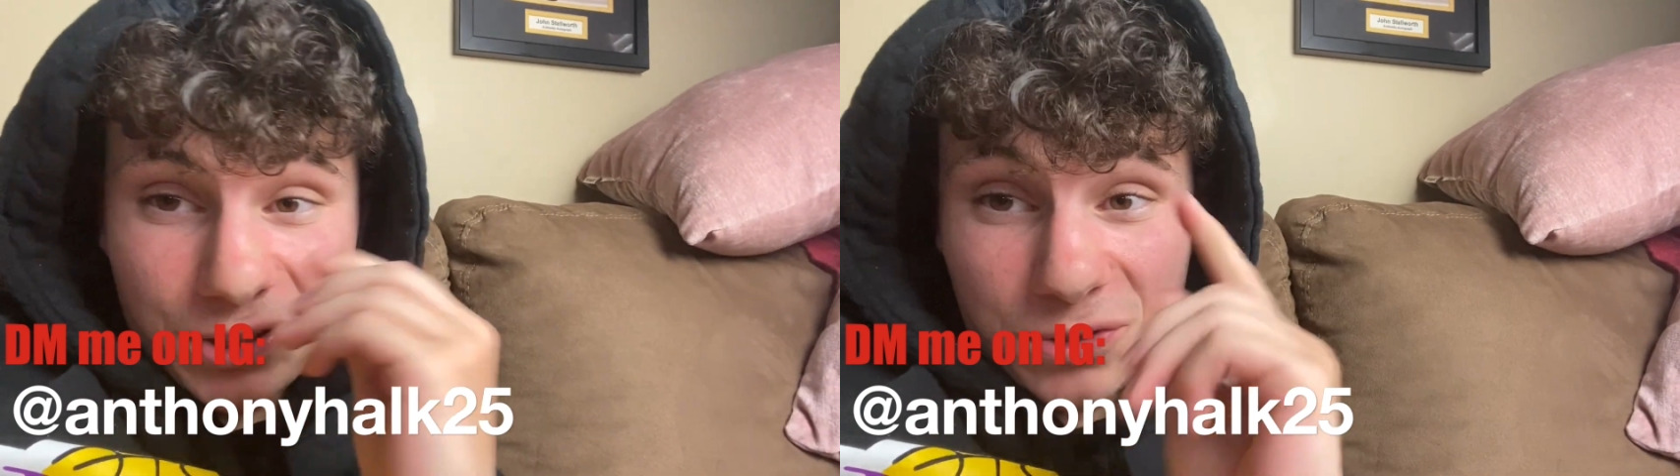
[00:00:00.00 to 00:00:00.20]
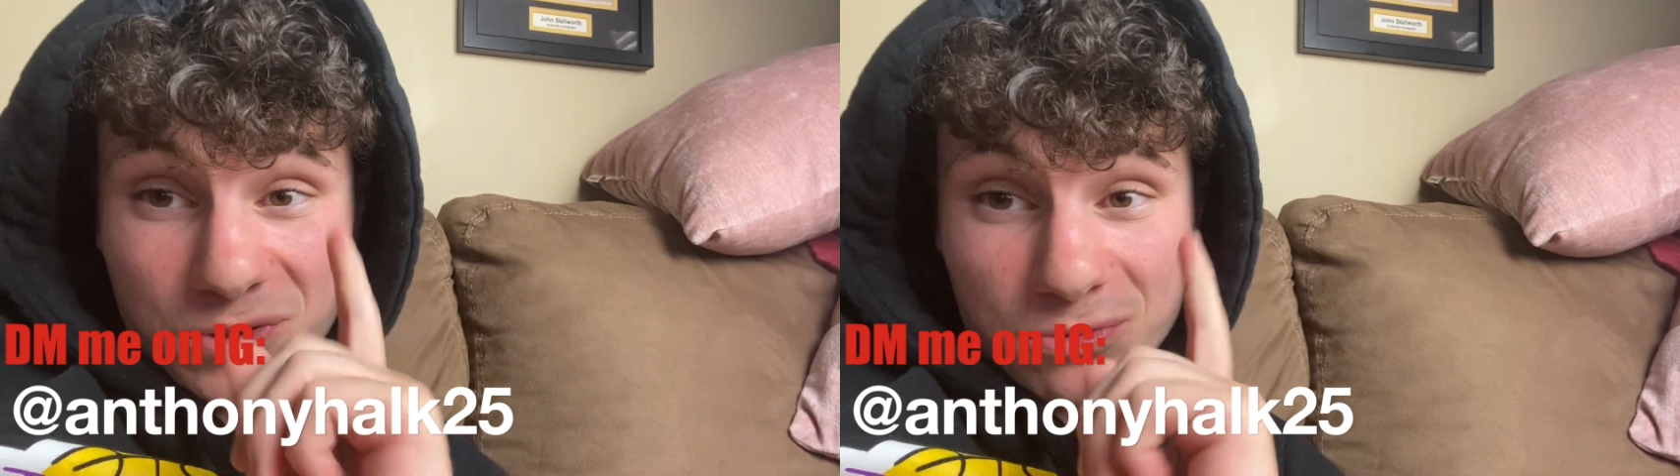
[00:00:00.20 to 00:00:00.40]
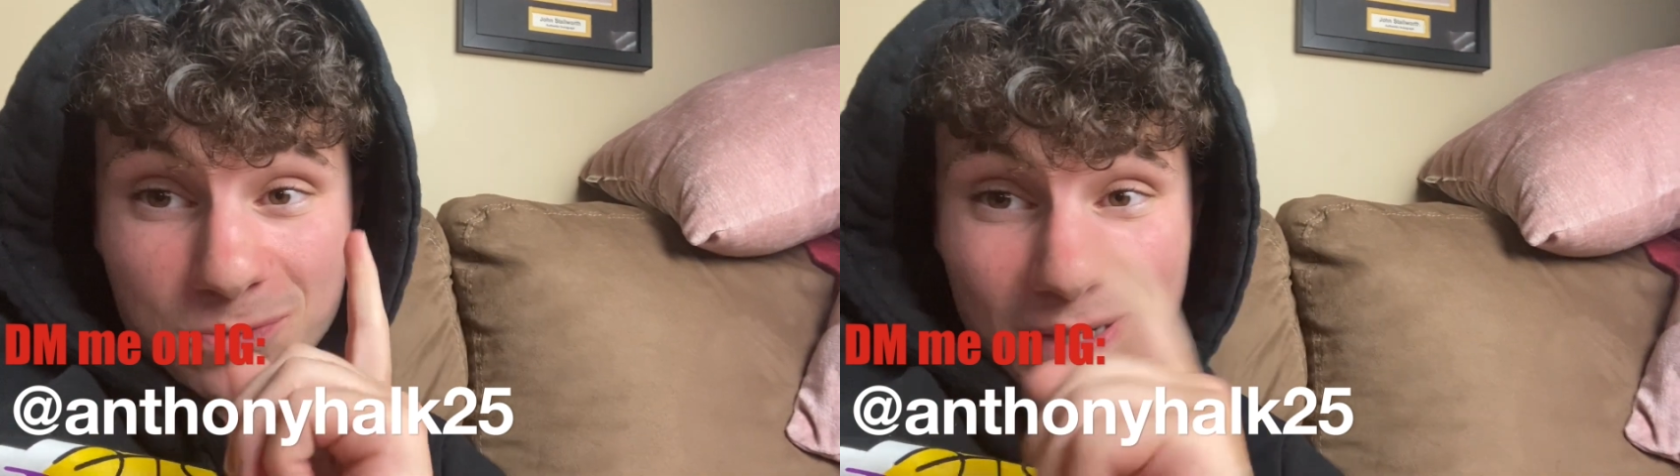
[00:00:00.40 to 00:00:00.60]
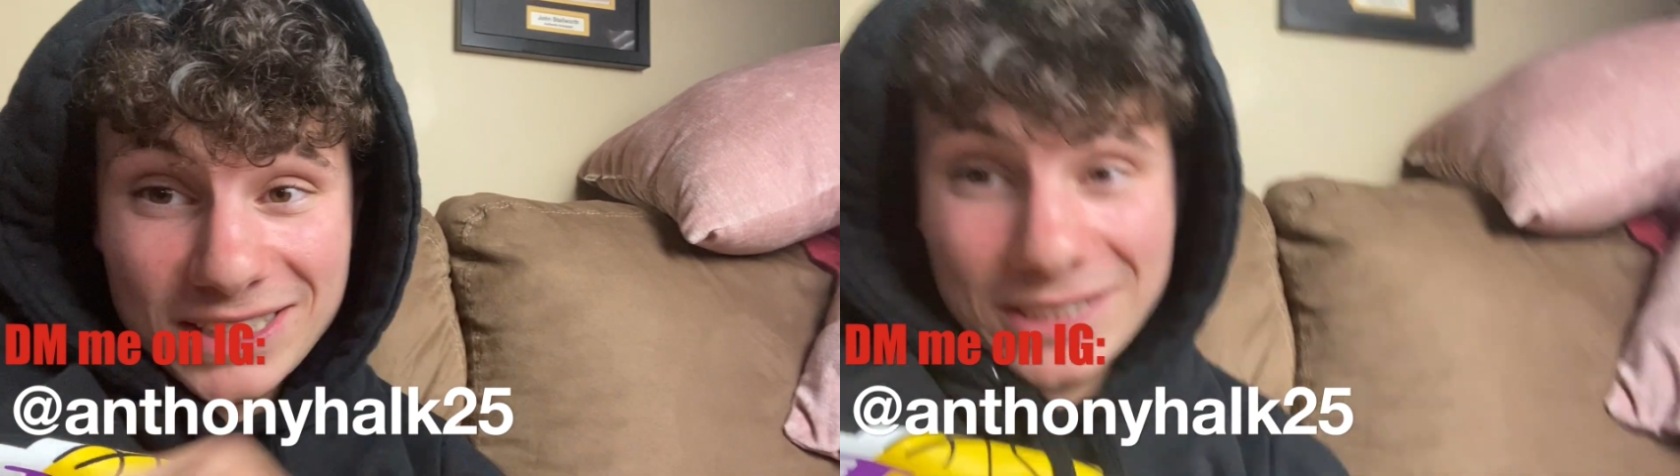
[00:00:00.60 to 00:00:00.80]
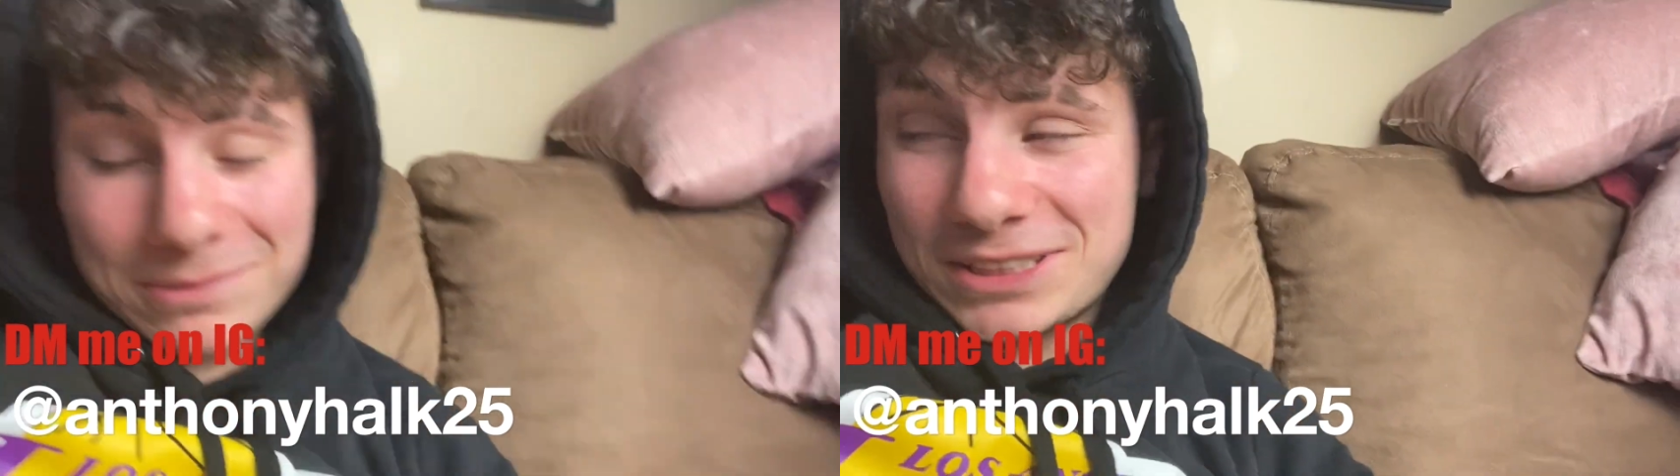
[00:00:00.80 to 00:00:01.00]
YouTube's
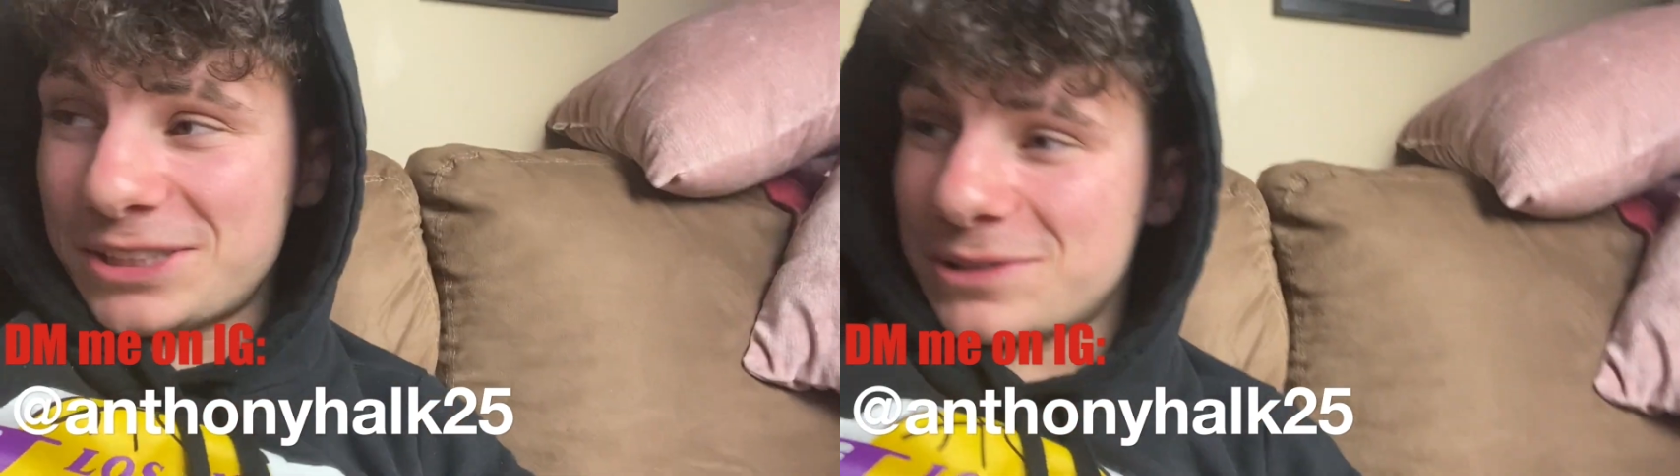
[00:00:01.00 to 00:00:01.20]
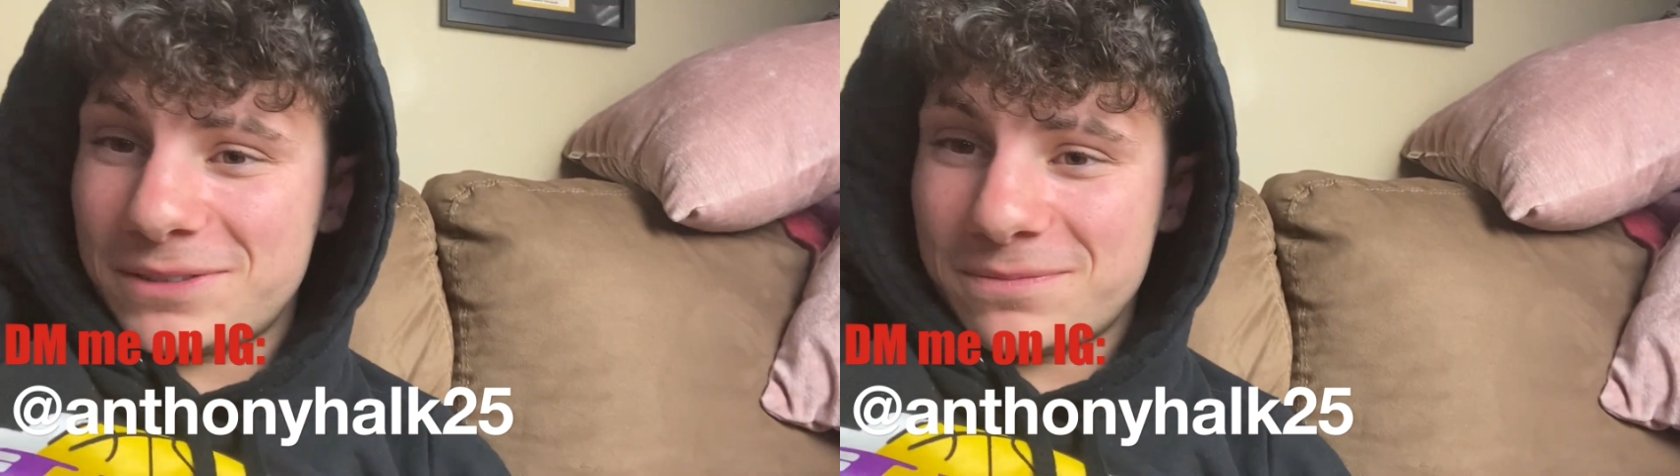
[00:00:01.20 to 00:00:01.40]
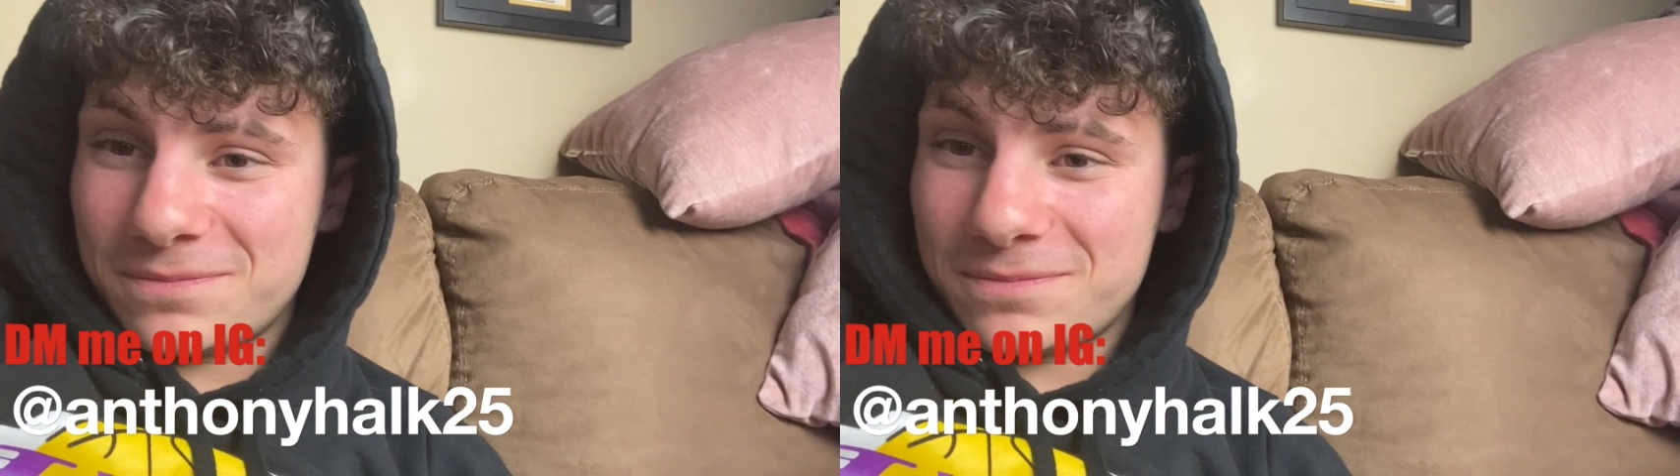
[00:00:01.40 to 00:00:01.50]
best kept secret.